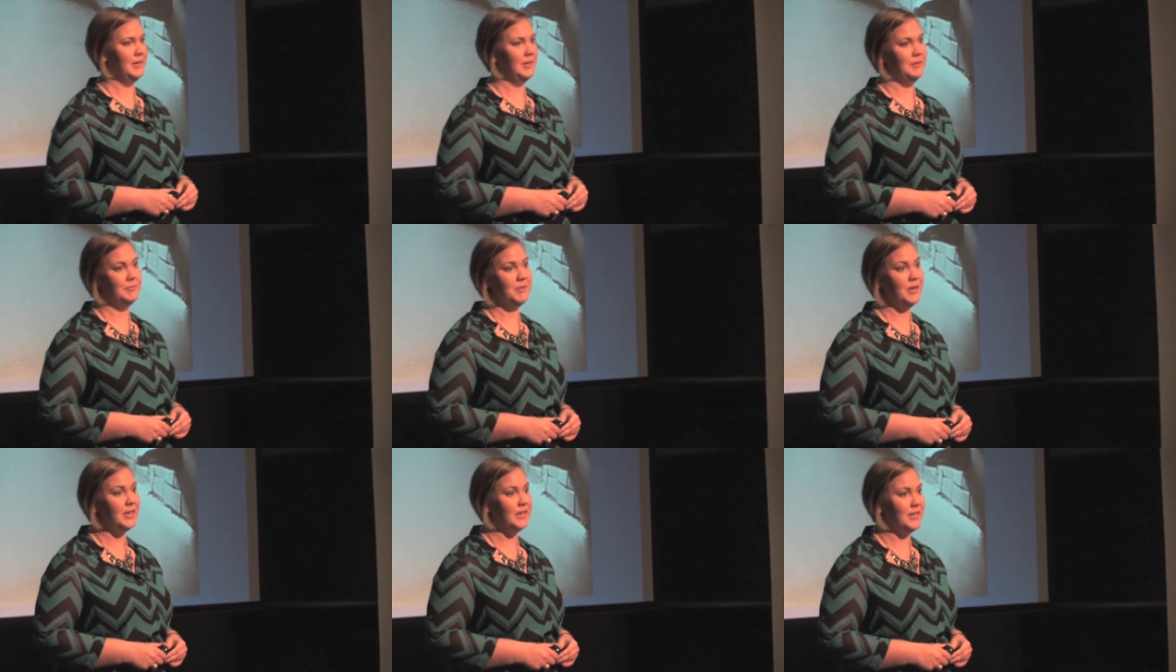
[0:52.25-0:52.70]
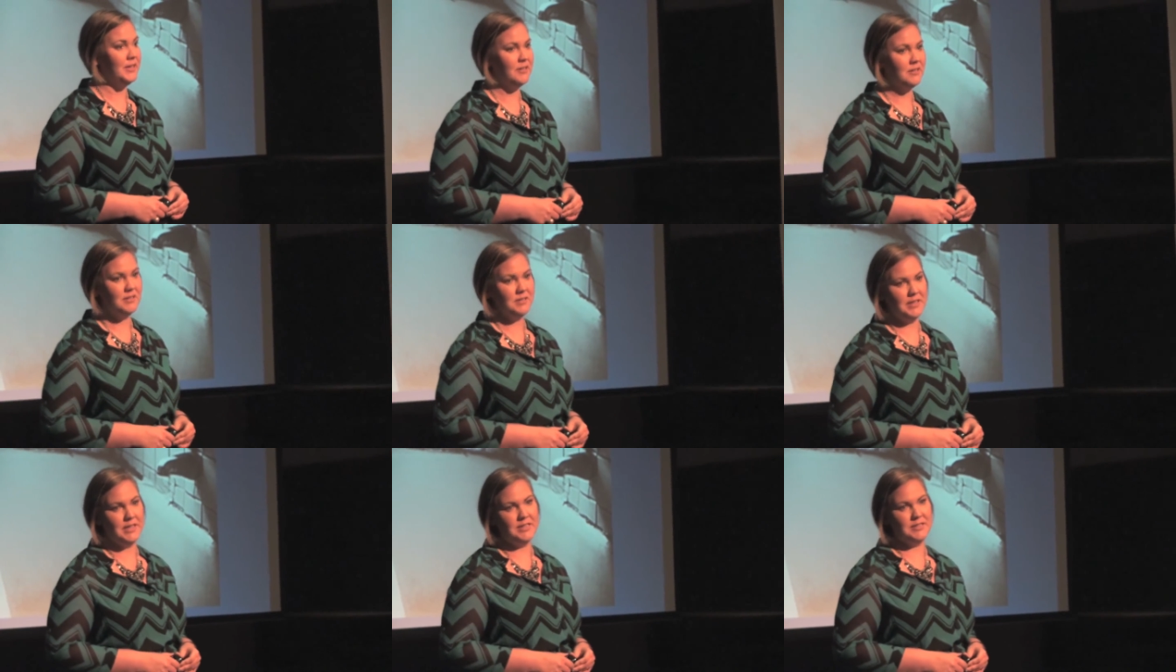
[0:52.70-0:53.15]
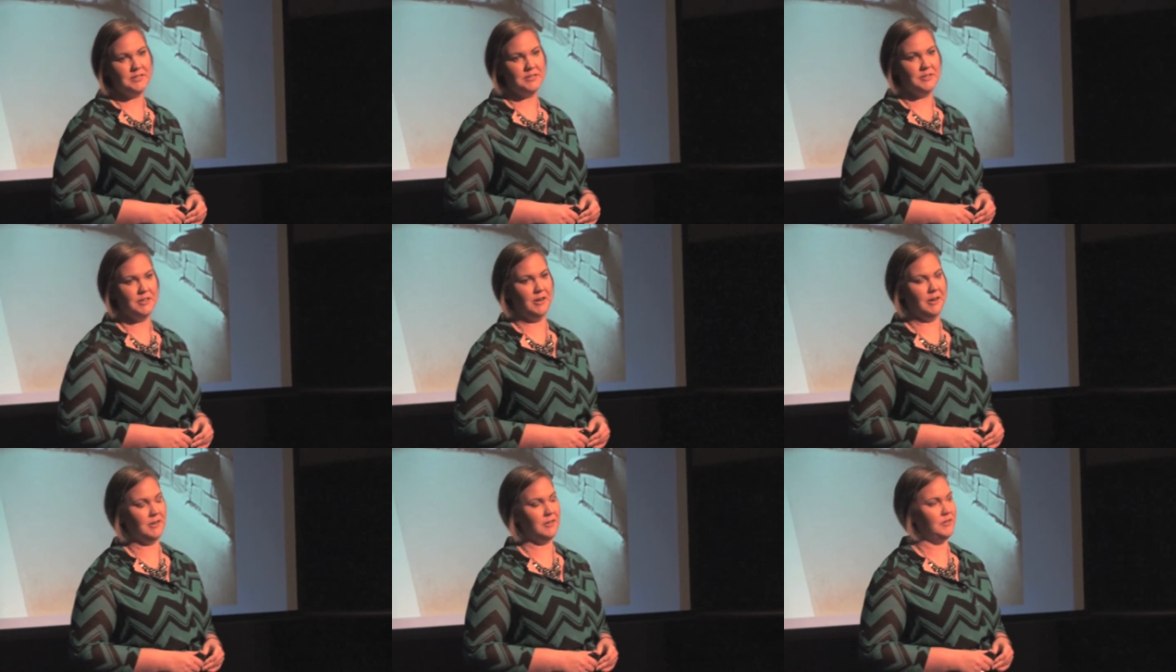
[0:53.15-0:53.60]
I'm not here tonight to
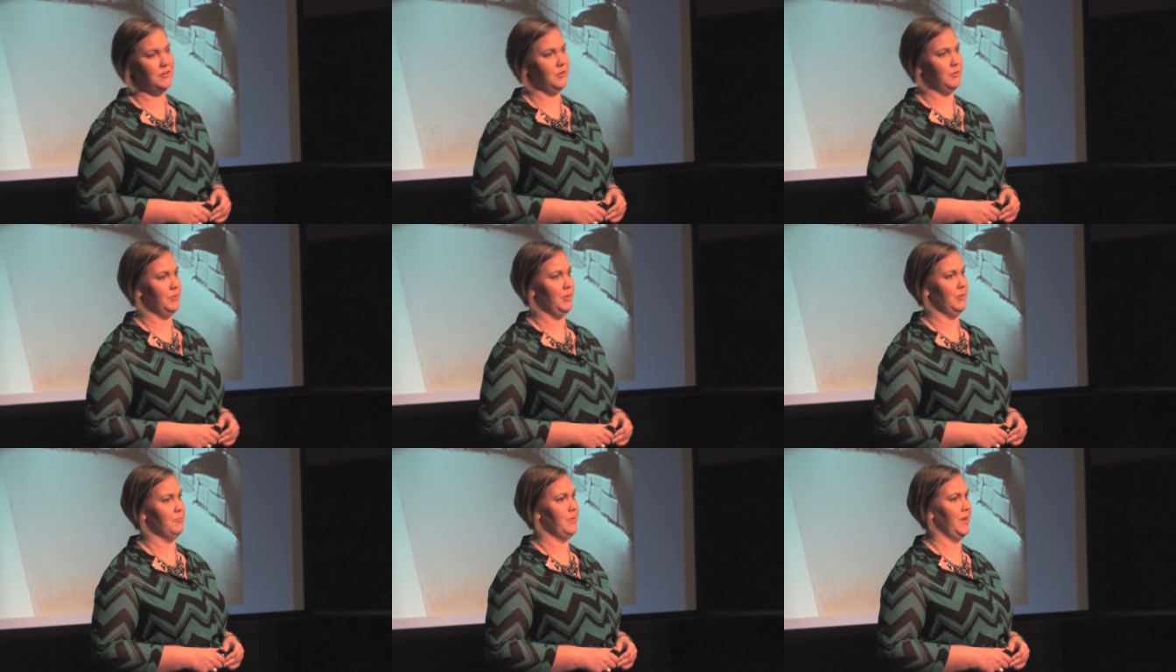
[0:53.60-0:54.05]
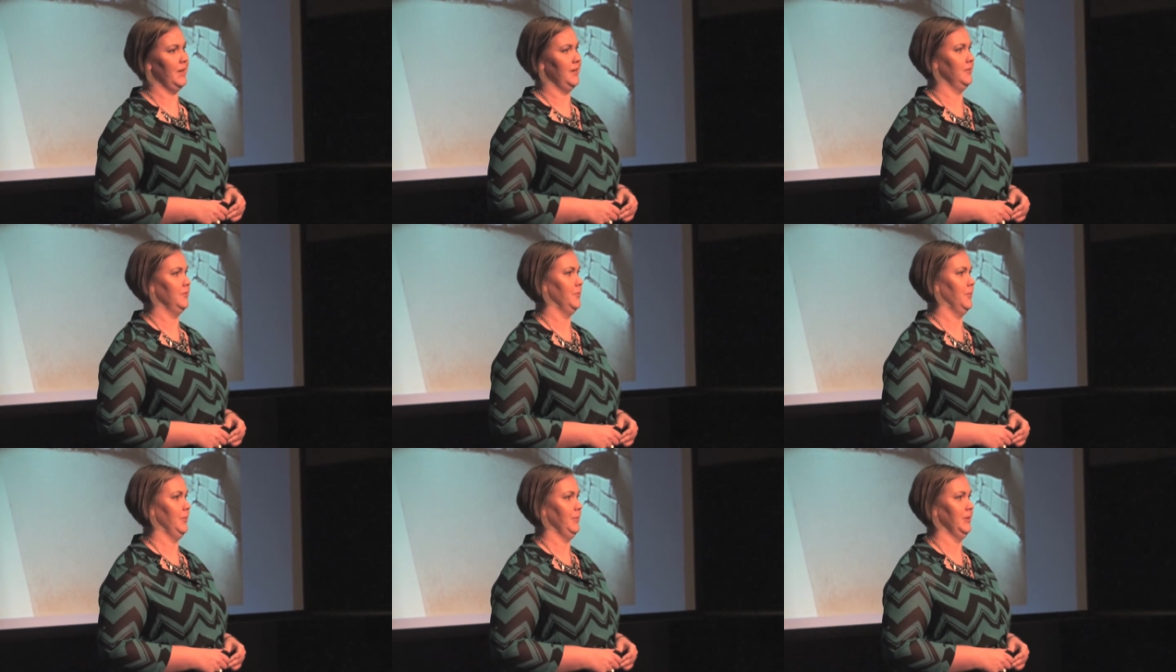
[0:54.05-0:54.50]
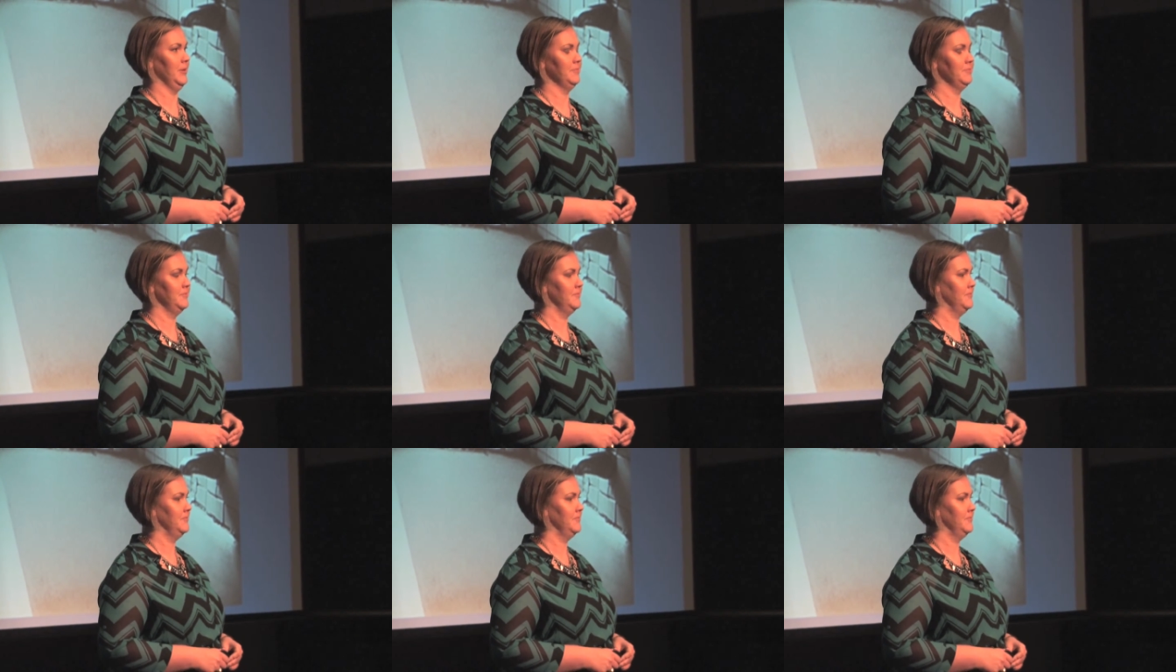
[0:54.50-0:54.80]
talk to you about battered women.